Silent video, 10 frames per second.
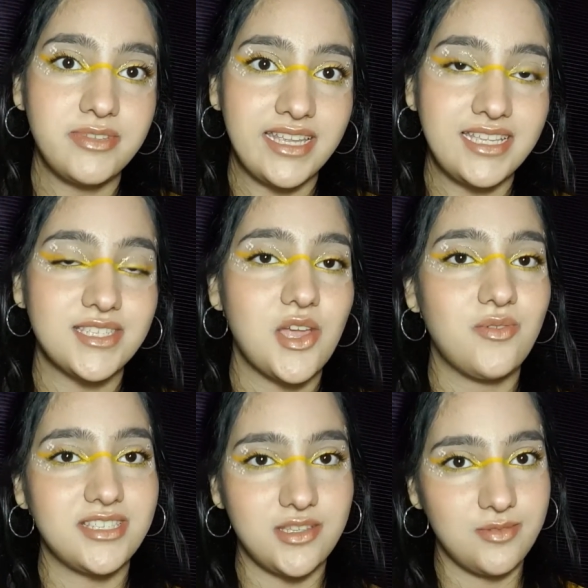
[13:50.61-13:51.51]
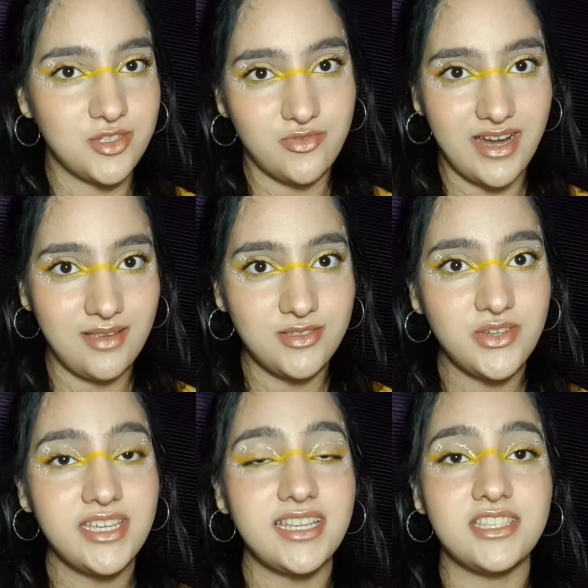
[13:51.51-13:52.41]
please go and subscribe
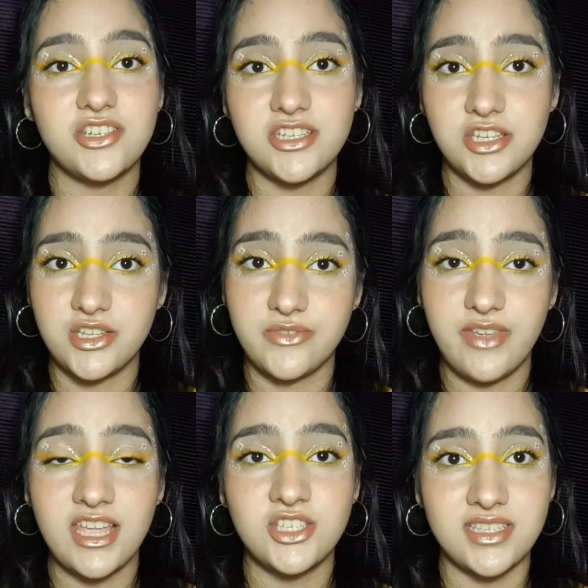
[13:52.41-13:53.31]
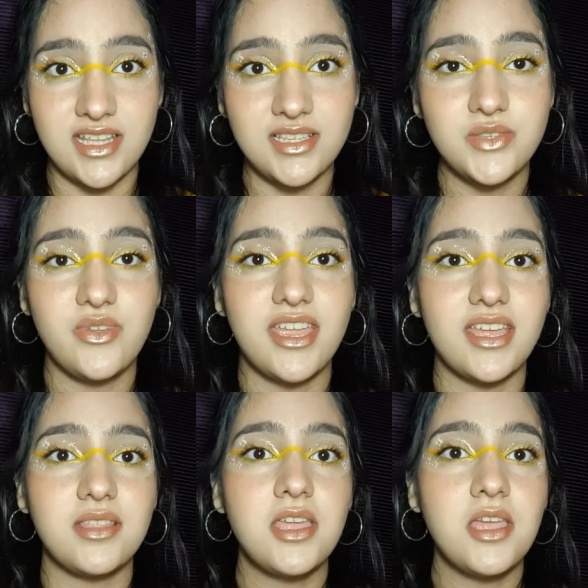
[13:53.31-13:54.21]
to it and turn the notifications on so you
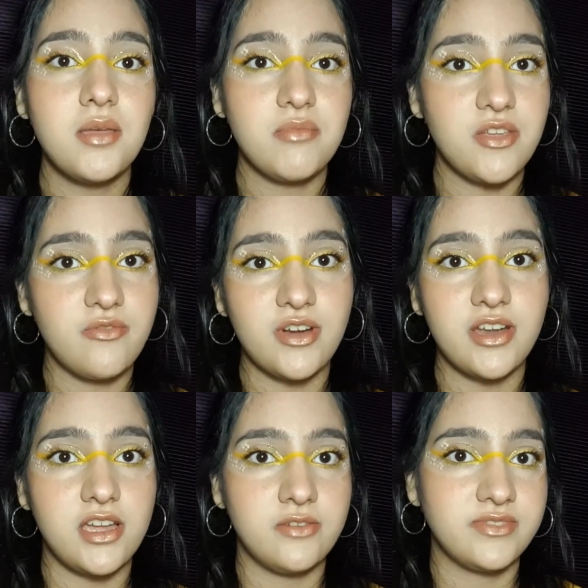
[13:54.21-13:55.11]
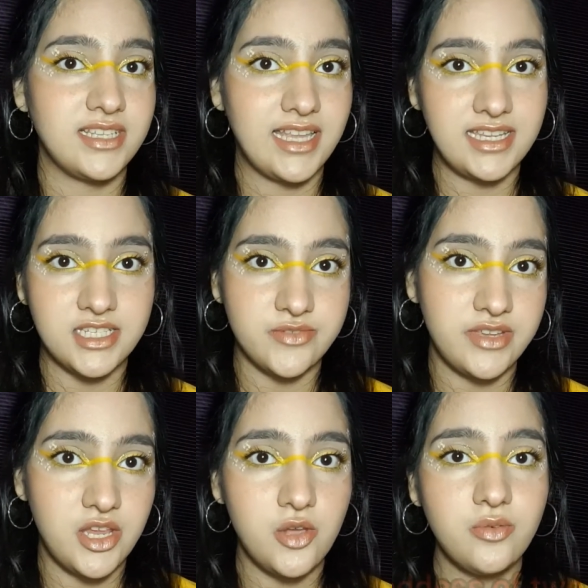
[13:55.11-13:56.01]
can be aware of the latest
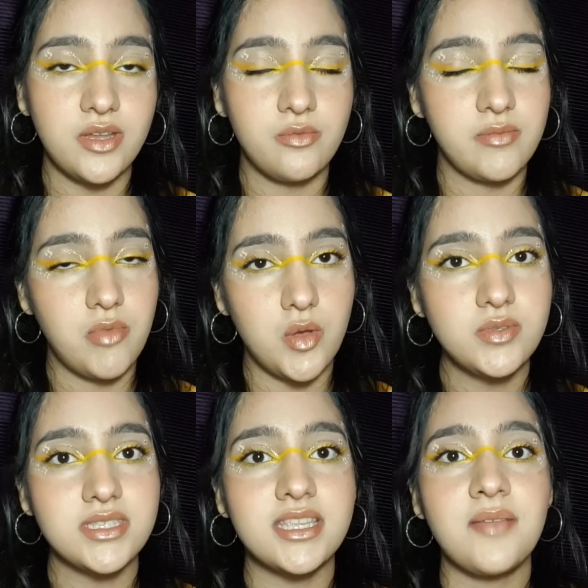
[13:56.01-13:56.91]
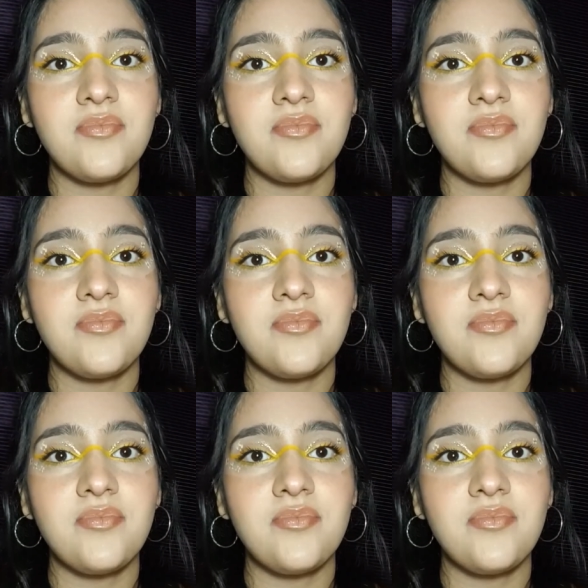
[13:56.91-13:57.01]
video that we post.